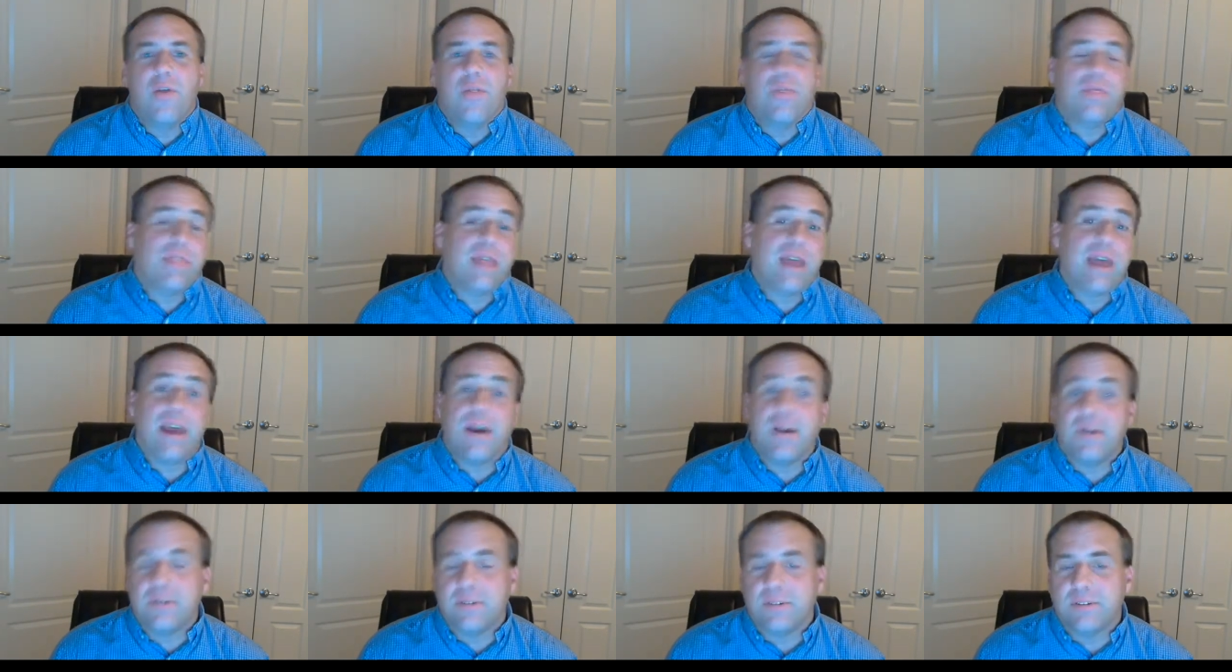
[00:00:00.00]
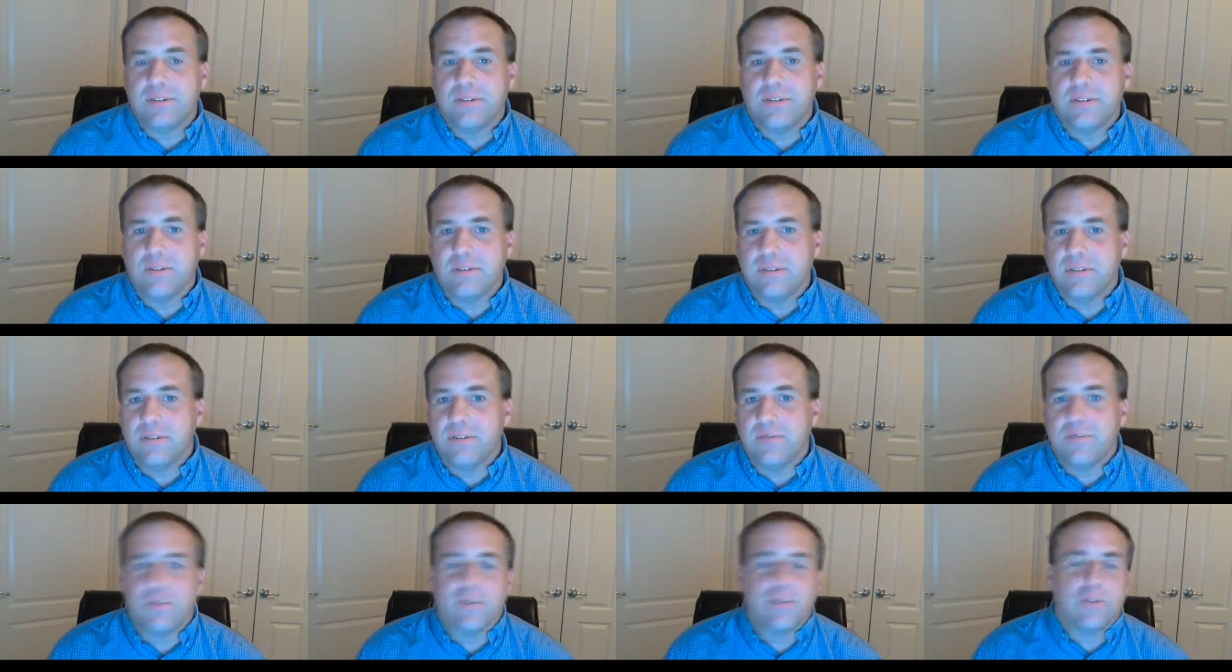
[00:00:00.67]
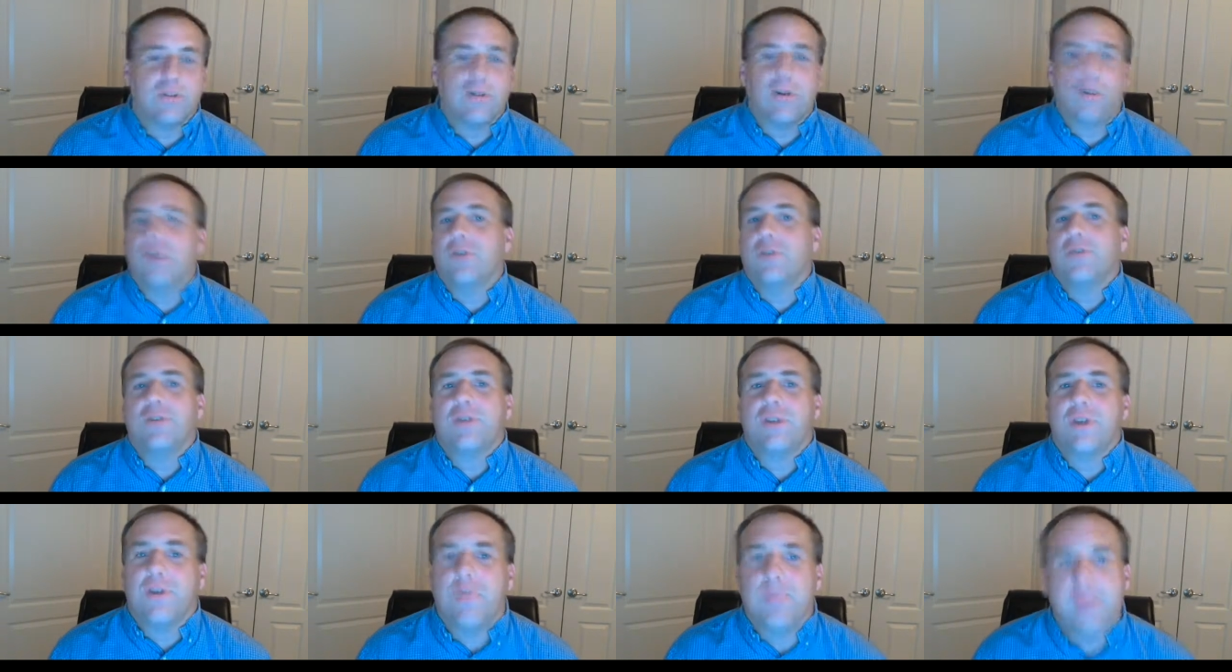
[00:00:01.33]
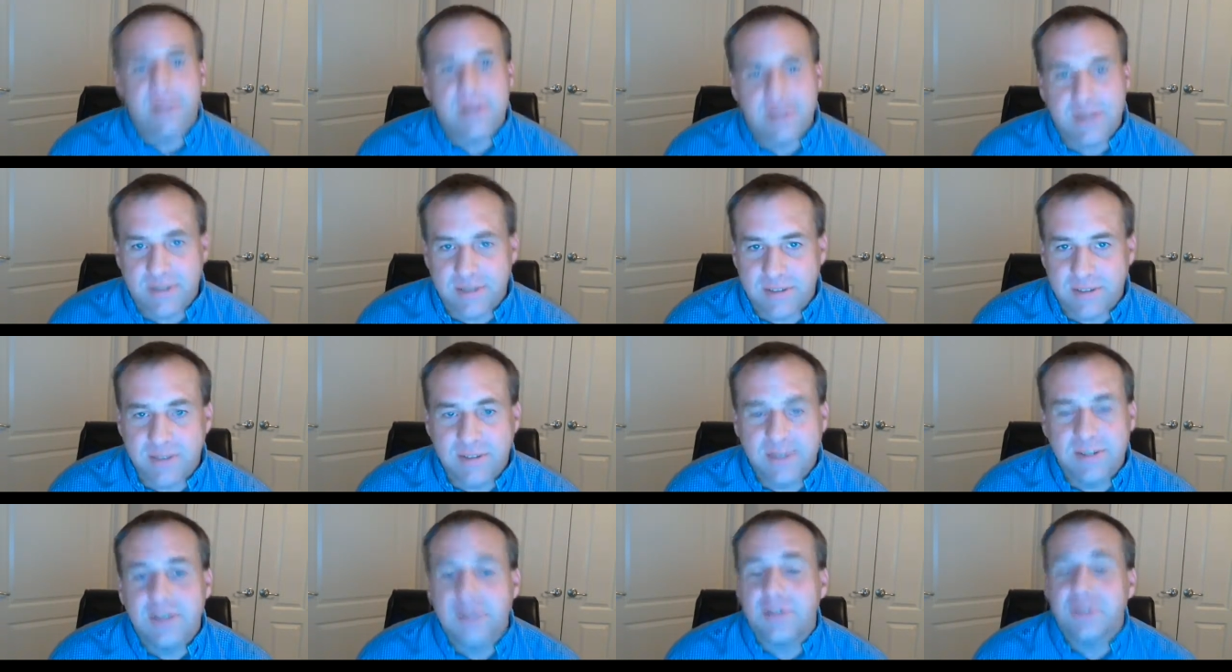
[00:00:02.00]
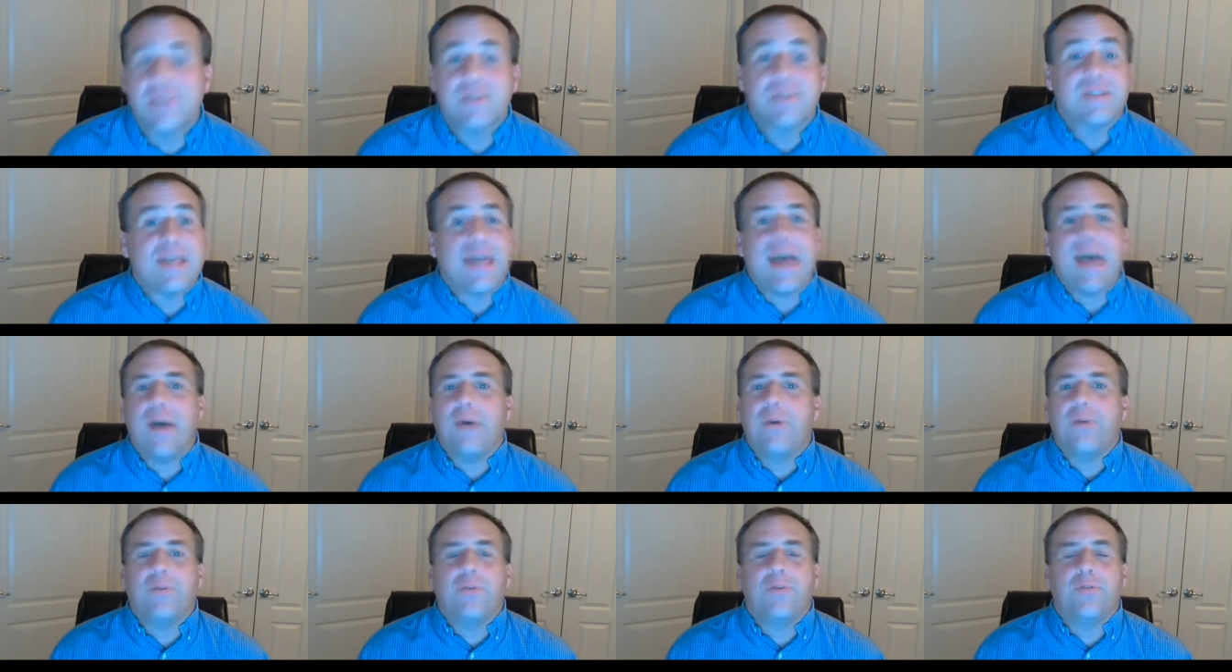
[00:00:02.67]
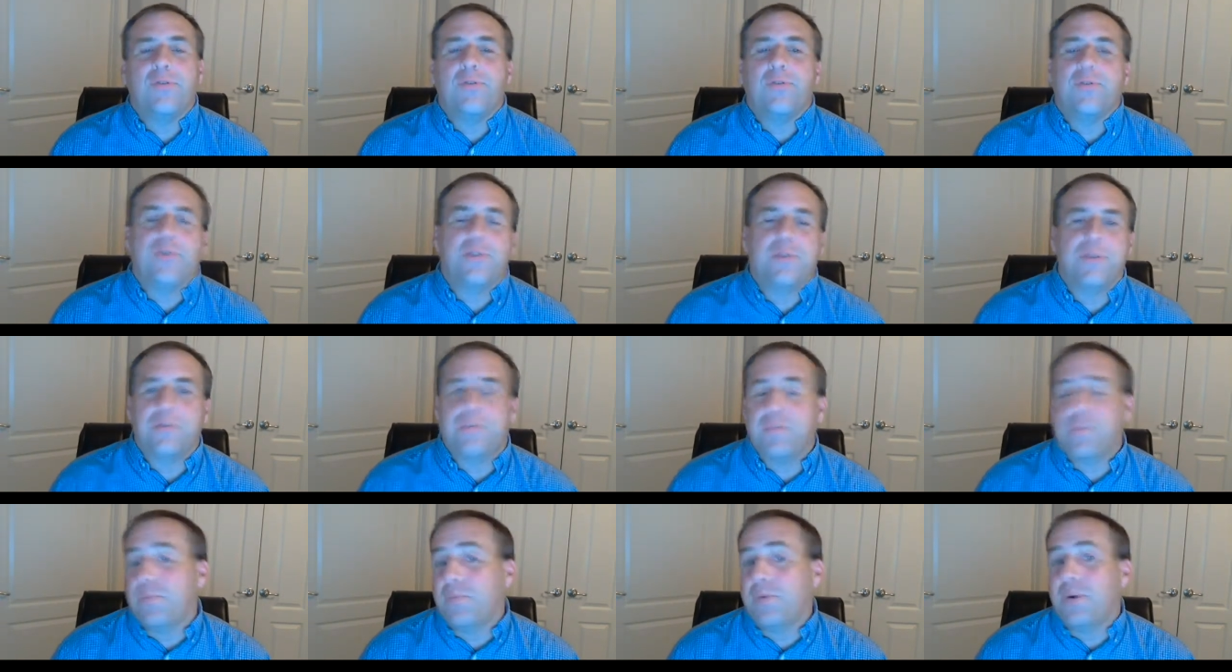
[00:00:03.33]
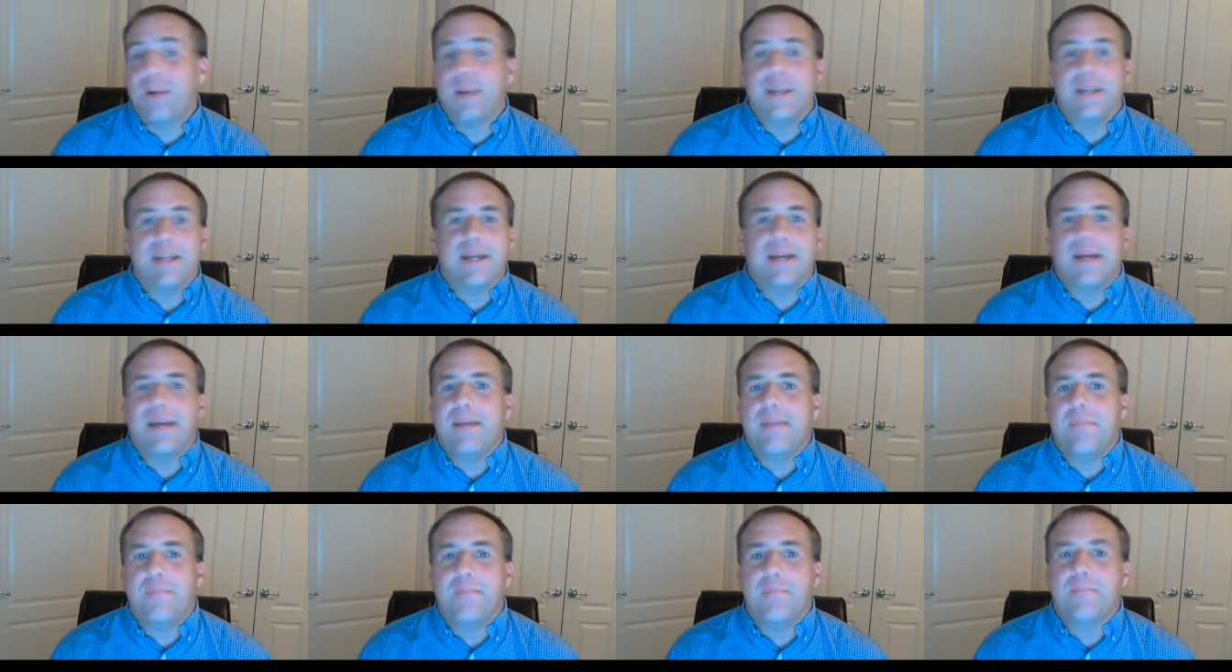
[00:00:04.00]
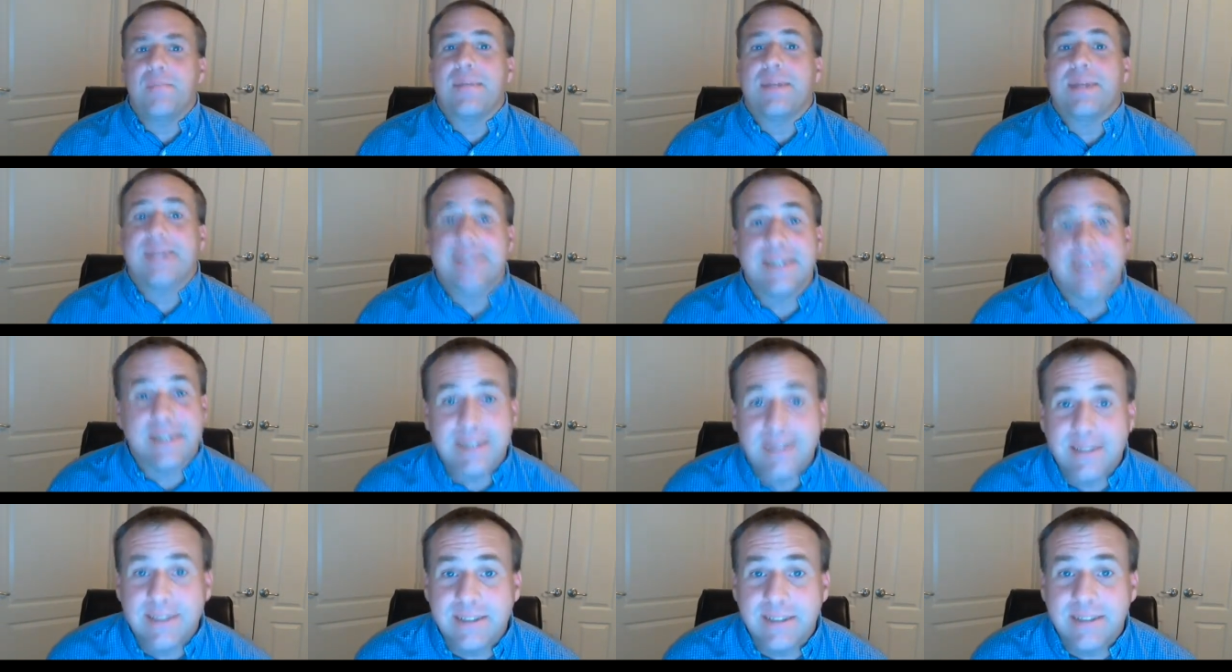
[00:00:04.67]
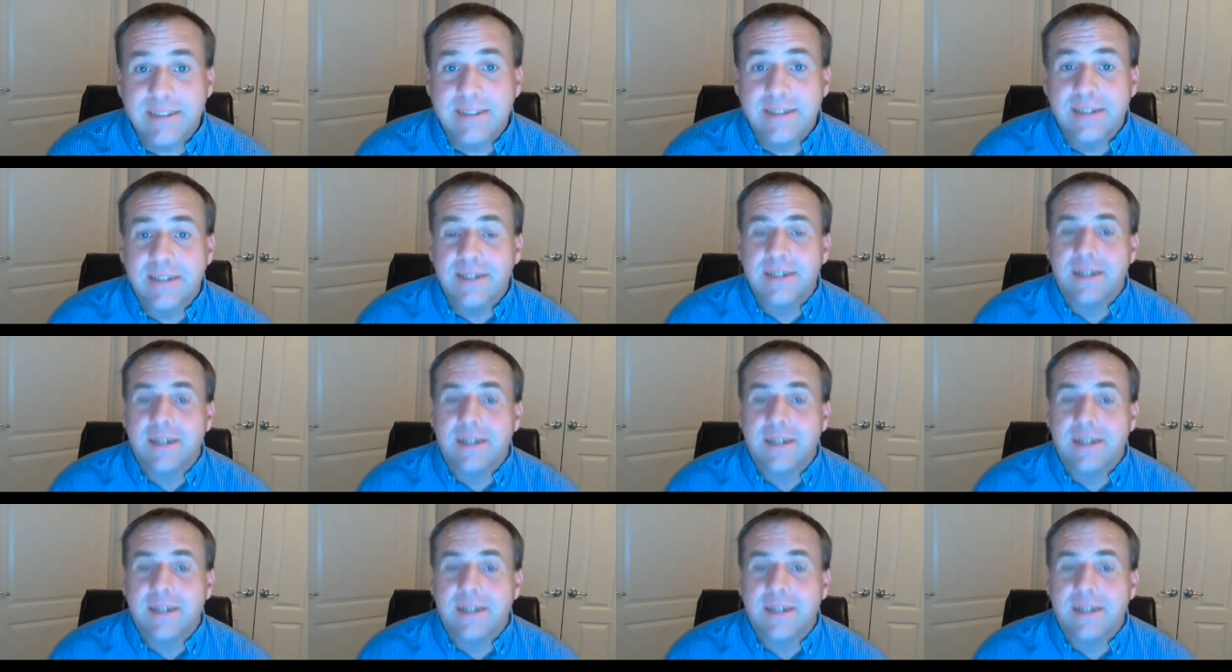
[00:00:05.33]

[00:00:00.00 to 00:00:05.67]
thousands of car sale businesses, there's thousands of printing type businesses.